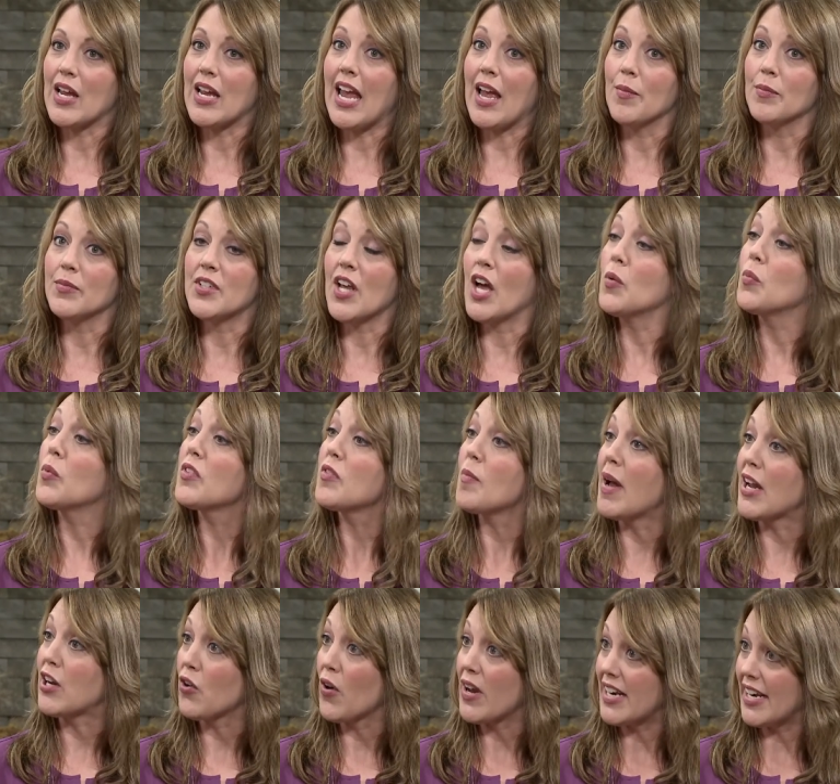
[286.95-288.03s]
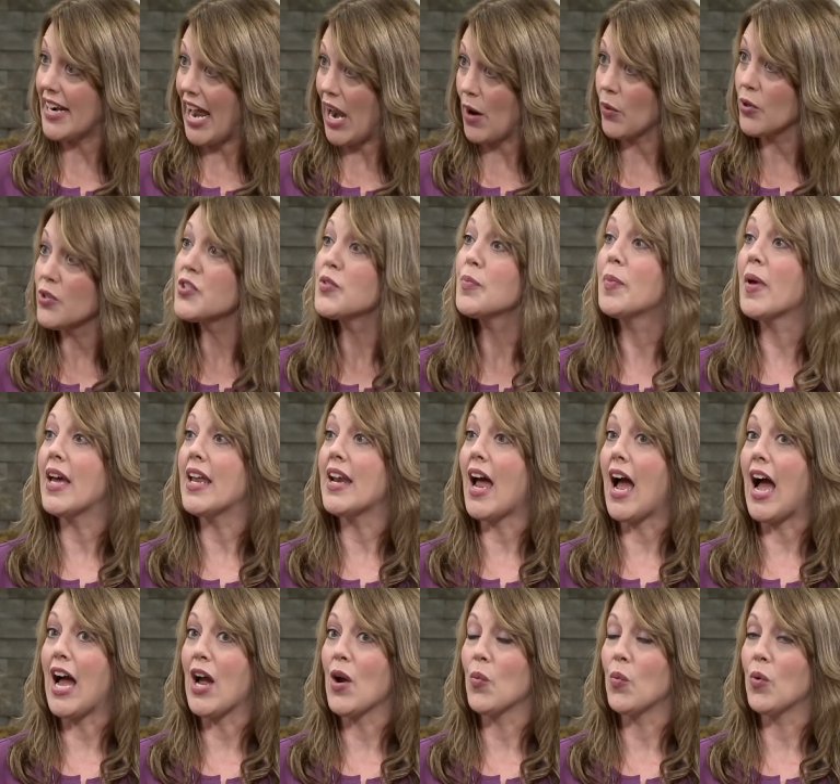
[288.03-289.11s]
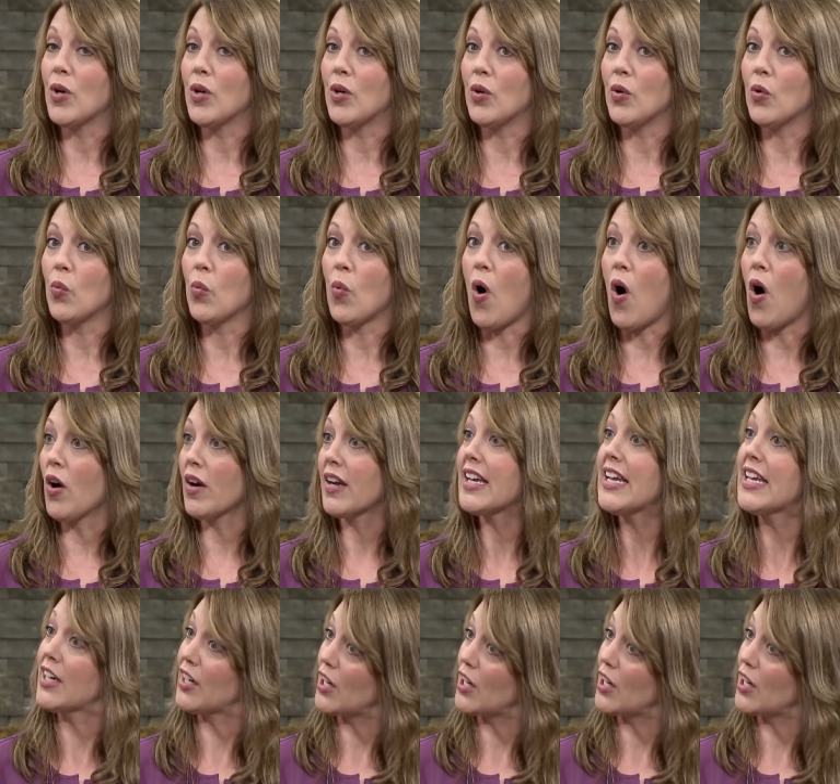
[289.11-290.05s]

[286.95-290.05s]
am done with my credit hours, but I will walk in